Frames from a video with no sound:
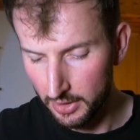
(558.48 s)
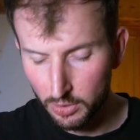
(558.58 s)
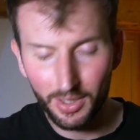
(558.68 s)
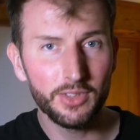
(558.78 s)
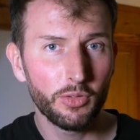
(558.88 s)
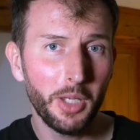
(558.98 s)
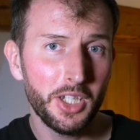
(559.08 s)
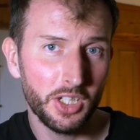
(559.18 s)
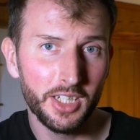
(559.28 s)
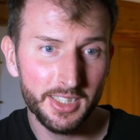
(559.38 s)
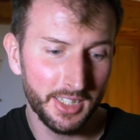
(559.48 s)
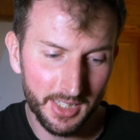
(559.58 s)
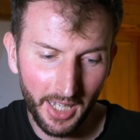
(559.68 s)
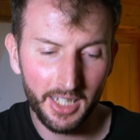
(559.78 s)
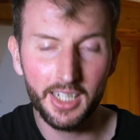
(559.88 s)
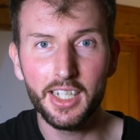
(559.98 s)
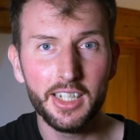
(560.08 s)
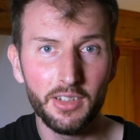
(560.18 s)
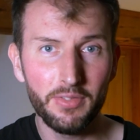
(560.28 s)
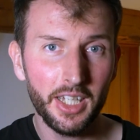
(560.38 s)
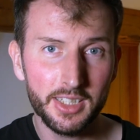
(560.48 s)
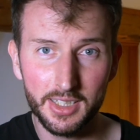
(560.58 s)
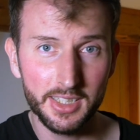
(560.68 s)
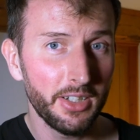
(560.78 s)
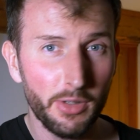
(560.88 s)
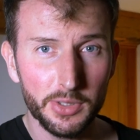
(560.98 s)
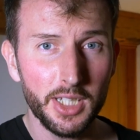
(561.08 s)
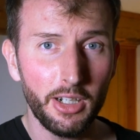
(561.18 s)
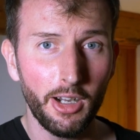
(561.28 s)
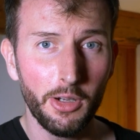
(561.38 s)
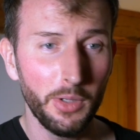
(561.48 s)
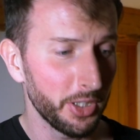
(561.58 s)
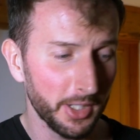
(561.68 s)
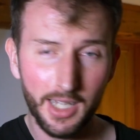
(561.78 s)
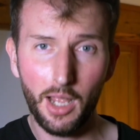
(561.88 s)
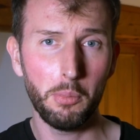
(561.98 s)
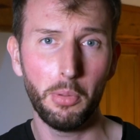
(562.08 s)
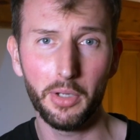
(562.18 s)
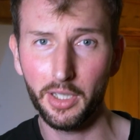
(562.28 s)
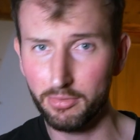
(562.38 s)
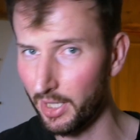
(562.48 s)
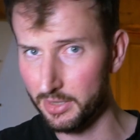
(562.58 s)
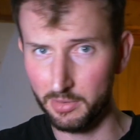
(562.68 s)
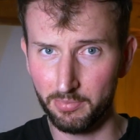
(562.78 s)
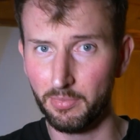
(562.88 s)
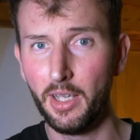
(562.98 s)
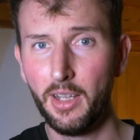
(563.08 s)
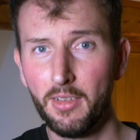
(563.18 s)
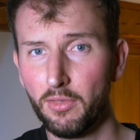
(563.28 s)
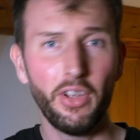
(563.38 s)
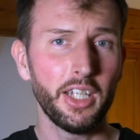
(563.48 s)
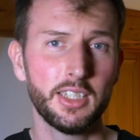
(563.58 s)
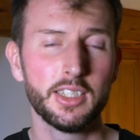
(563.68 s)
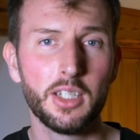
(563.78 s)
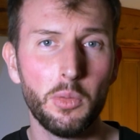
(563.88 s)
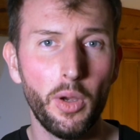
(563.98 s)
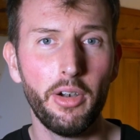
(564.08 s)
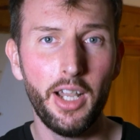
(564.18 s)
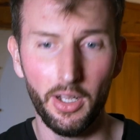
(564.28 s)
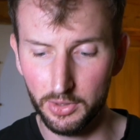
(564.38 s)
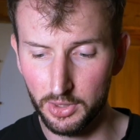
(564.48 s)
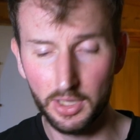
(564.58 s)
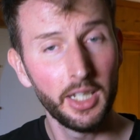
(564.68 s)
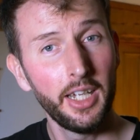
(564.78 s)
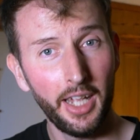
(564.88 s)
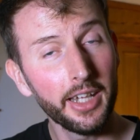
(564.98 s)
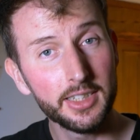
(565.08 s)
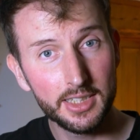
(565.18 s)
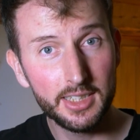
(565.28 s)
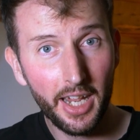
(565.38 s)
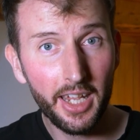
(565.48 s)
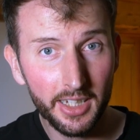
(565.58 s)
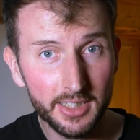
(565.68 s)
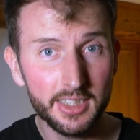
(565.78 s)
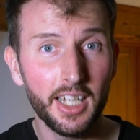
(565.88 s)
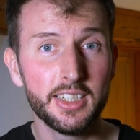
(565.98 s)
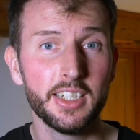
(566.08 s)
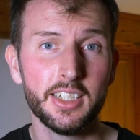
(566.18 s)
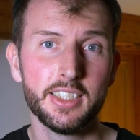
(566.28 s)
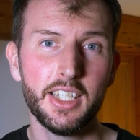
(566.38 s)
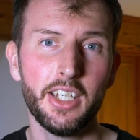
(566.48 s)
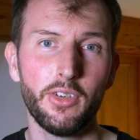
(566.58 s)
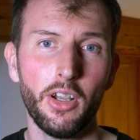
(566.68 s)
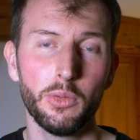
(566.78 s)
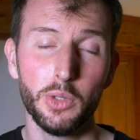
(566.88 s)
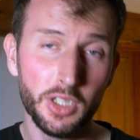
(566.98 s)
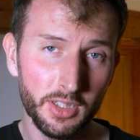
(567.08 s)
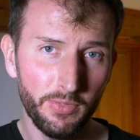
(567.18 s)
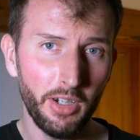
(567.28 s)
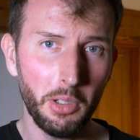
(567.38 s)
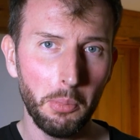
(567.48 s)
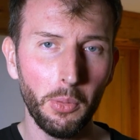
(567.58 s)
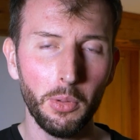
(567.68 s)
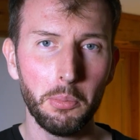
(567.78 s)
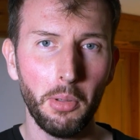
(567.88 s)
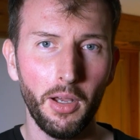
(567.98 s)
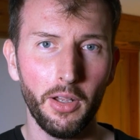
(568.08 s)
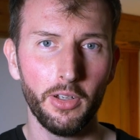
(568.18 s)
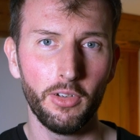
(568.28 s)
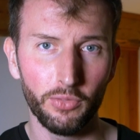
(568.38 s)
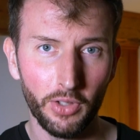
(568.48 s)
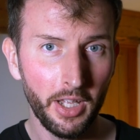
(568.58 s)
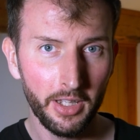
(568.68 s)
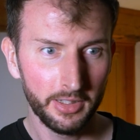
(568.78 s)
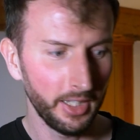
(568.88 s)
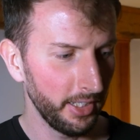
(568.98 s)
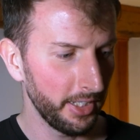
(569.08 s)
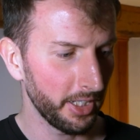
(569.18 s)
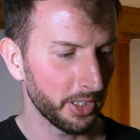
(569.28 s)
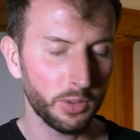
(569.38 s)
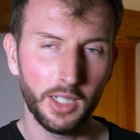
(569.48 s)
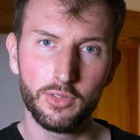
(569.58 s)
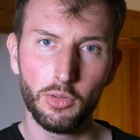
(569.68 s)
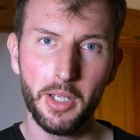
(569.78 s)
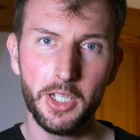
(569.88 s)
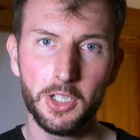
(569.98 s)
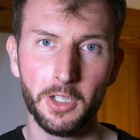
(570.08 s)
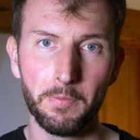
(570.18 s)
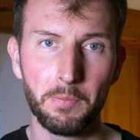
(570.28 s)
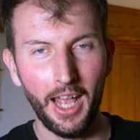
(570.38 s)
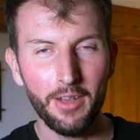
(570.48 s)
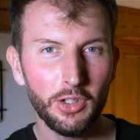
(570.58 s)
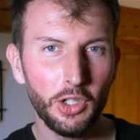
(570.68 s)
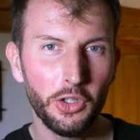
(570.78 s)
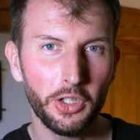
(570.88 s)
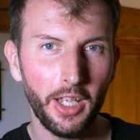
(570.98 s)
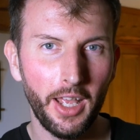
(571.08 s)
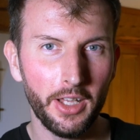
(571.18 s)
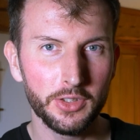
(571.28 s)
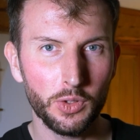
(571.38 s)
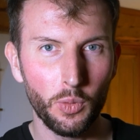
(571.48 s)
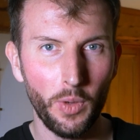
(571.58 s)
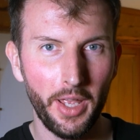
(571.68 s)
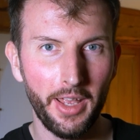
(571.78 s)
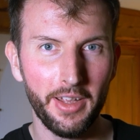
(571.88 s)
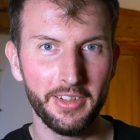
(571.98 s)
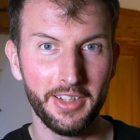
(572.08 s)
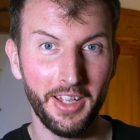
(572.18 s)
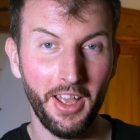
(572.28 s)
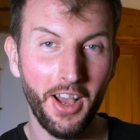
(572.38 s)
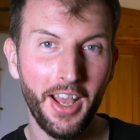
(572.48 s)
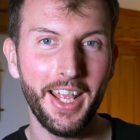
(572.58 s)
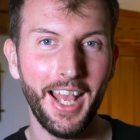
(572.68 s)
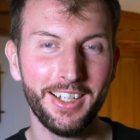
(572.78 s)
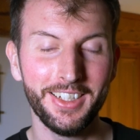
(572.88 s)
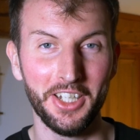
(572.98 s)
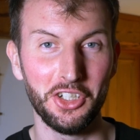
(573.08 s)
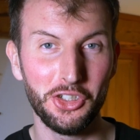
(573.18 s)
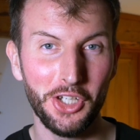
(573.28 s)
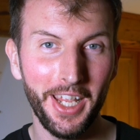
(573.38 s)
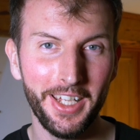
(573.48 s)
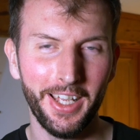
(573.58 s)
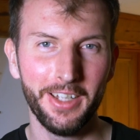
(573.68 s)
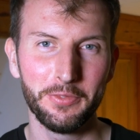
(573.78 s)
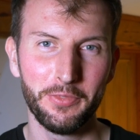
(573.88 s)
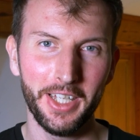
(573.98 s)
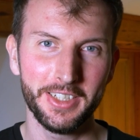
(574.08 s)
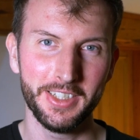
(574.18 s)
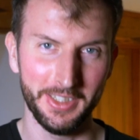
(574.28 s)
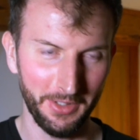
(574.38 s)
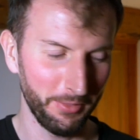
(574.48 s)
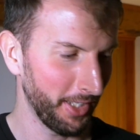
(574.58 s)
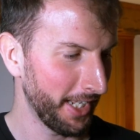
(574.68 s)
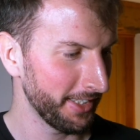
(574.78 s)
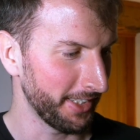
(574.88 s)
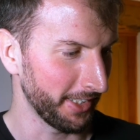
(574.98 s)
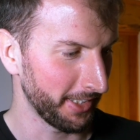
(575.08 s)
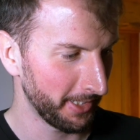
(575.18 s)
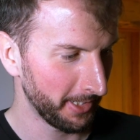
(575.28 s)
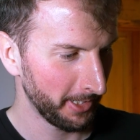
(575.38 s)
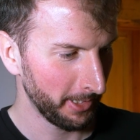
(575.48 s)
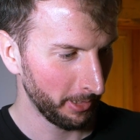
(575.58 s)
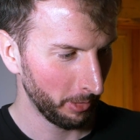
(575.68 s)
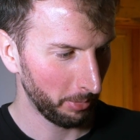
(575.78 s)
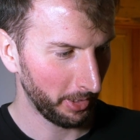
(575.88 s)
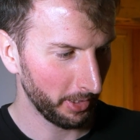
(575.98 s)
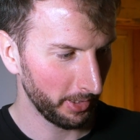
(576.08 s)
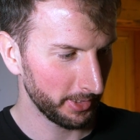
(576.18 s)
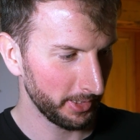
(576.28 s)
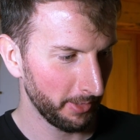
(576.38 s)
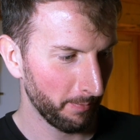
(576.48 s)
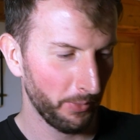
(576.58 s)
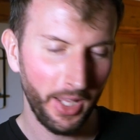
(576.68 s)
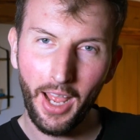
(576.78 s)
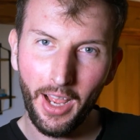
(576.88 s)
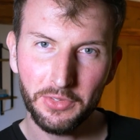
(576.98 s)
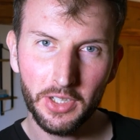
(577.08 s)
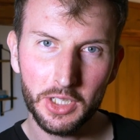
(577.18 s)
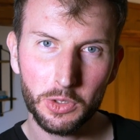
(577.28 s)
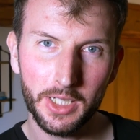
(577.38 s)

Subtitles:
this transformation isn't taking in the vector 0, 0 and just outputting a random vector somewhere else. It's staying centered at 0, which is a very important part of the linear transformation. Have a look at where the i-hat and j-hat vectors have landed, because after this